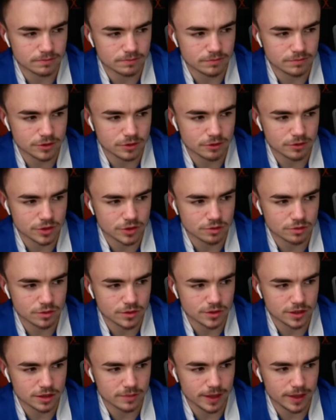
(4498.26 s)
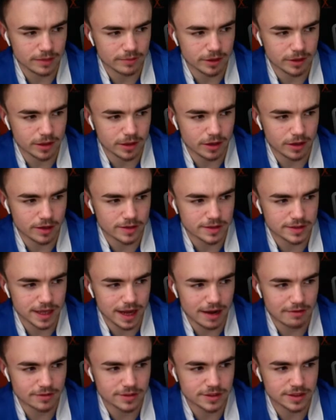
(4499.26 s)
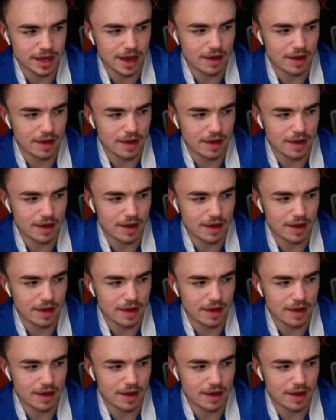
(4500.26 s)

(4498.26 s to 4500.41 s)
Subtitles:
not quite sure what it's going to be, but Curtis and Harrison are